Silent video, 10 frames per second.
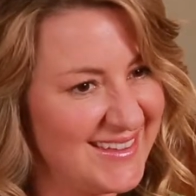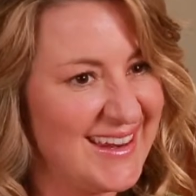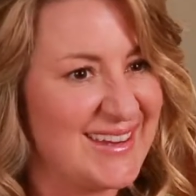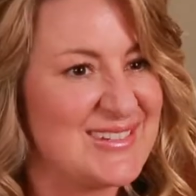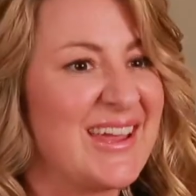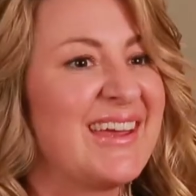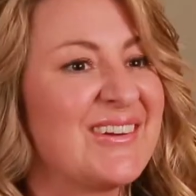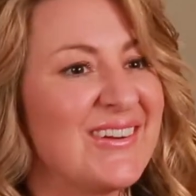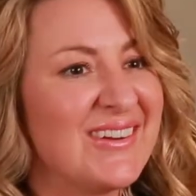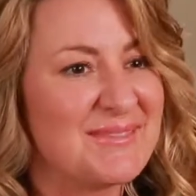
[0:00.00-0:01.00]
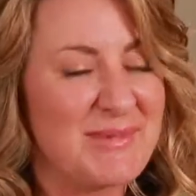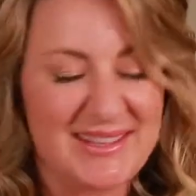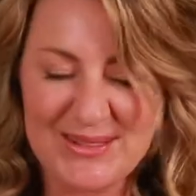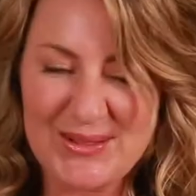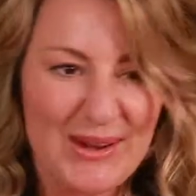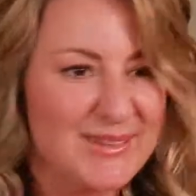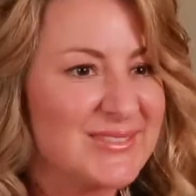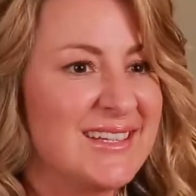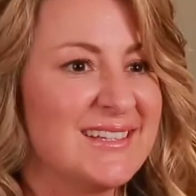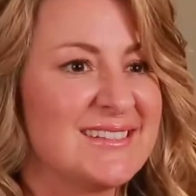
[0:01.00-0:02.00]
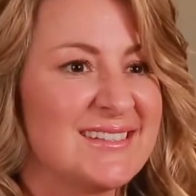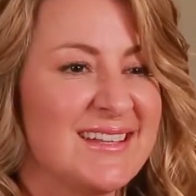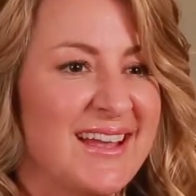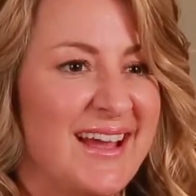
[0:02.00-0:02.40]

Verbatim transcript: an educator. It makes a lot of sense.